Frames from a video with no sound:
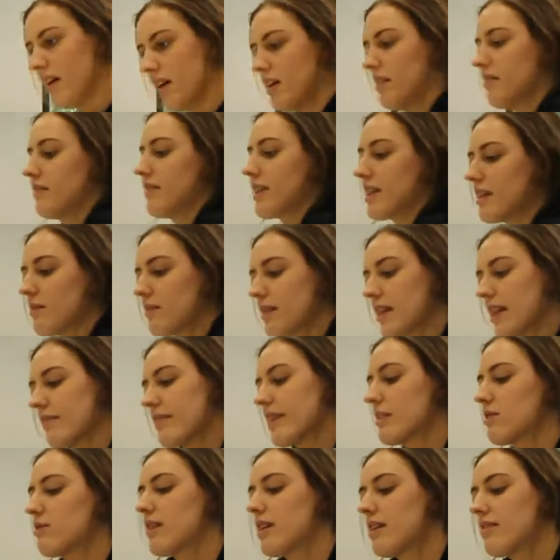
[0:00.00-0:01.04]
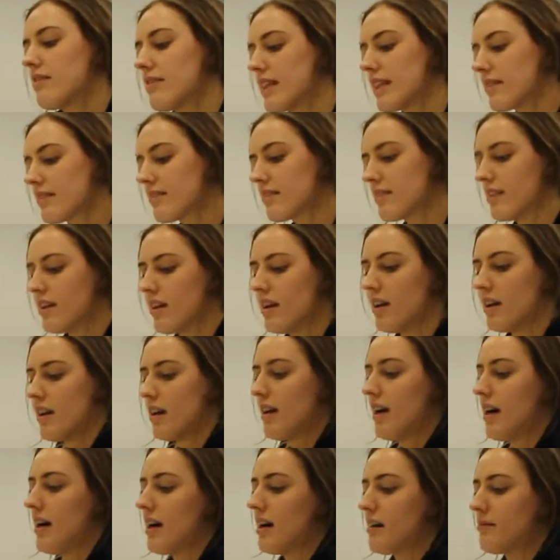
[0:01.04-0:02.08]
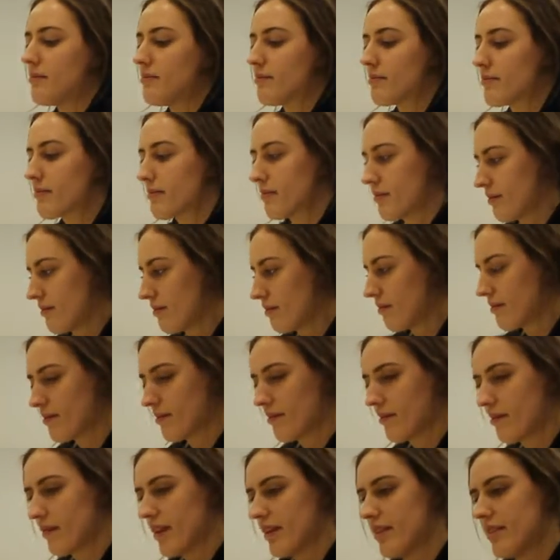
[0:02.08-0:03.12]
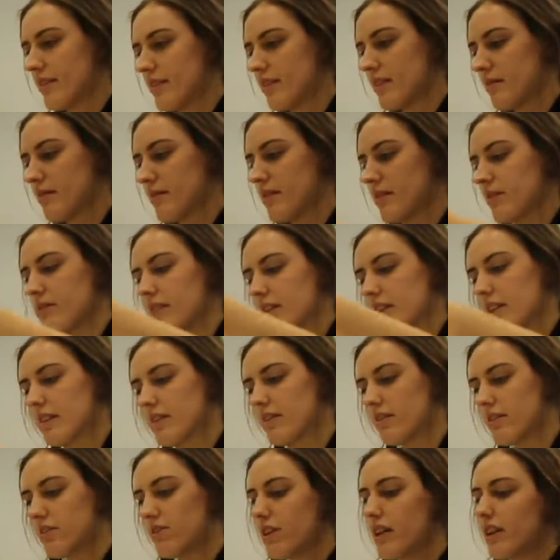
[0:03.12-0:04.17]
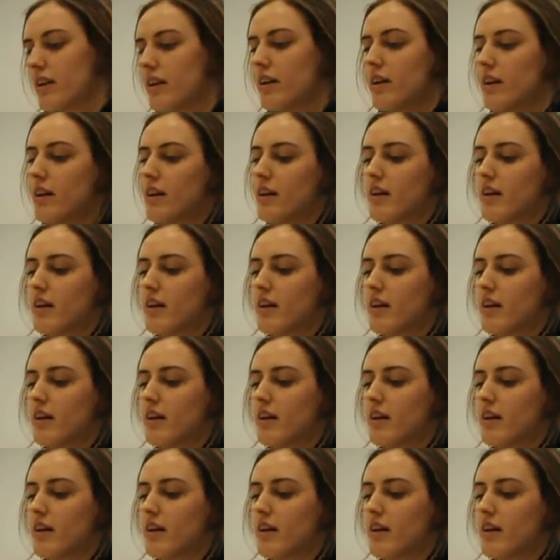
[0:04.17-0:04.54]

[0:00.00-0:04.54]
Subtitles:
over here we have our 12 leads. This is to measure for the ECG.